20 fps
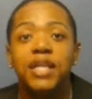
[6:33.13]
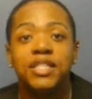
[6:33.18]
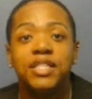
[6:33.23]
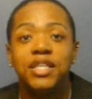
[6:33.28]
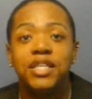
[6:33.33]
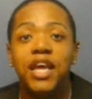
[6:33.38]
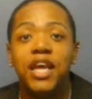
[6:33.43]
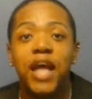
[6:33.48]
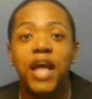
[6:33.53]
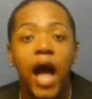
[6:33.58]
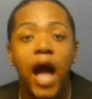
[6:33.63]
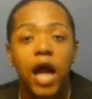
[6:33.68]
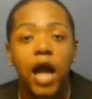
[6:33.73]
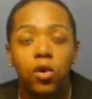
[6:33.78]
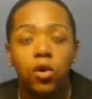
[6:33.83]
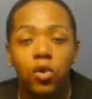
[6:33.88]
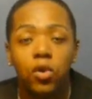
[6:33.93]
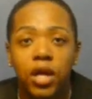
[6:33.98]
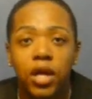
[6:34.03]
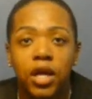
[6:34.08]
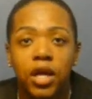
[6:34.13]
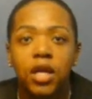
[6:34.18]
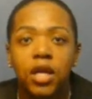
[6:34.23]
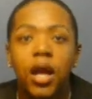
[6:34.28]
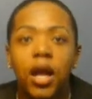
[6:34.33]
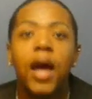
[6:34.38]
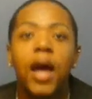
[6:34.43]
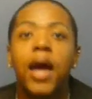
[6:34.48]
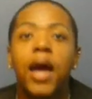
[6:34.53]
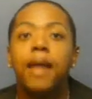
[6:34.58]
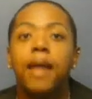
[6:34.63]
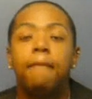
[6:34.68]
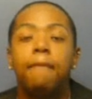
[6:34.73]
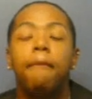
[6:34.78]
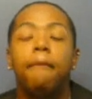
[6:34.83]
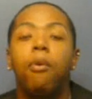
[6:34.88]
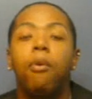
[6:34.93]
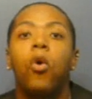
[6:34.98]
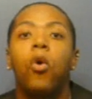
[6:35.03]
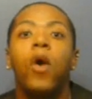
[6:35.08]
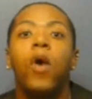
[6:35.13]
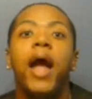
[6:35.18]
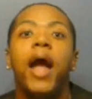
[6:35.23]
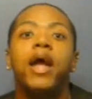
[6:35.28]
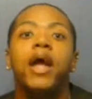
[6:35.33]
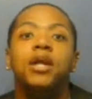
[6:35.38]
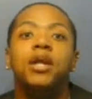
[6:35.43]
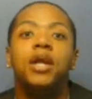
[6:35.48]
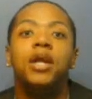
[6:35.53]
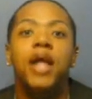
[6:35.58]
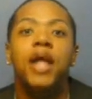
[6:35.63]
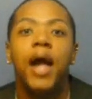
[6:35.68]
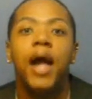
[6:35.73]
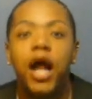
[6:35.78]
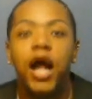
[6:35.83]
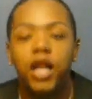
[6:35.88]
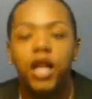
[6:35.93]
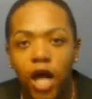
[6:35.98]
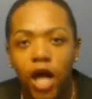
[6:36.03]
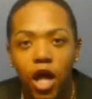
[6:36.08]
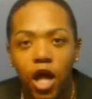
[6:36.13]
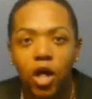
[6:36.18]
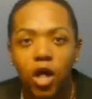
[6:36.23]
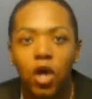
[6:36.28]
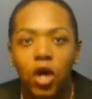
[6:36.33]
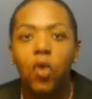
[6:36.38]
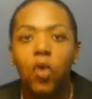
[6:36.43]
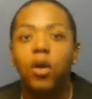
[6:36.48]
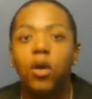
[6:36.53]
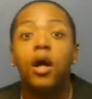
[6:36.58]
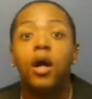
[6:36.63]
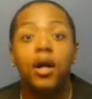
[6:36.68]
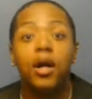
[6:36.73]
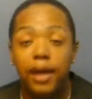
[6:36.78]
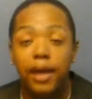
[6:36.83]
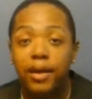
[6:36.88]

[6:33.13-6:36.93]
it's neon green and bright neon yellow.